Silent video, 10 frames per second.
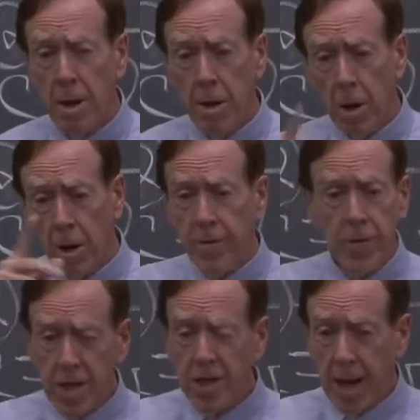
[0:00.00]
curve
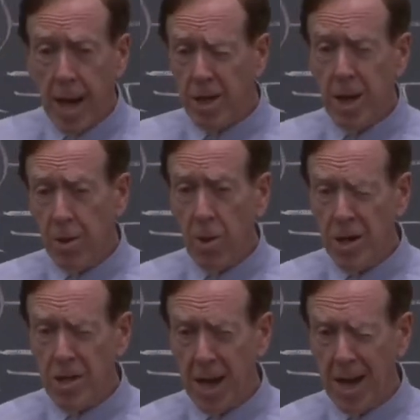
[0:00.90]
doesn't actually
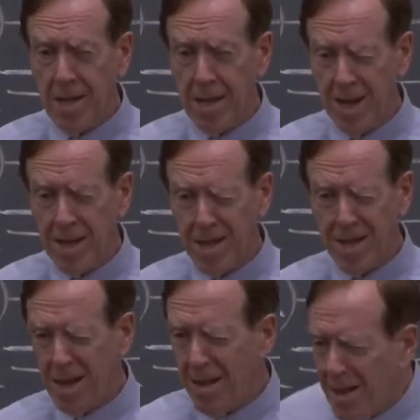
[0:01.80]
cross the
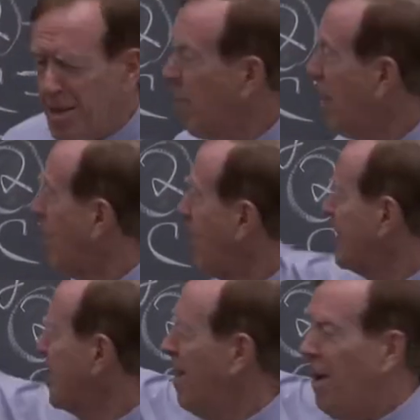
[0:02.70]
x-axis, and that's
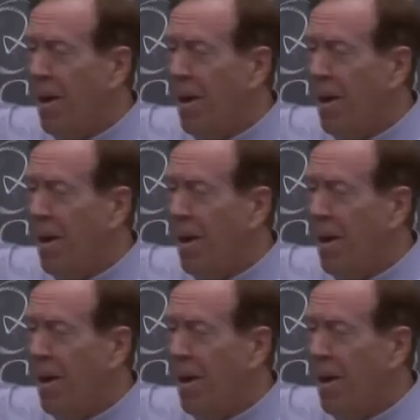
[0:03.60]
because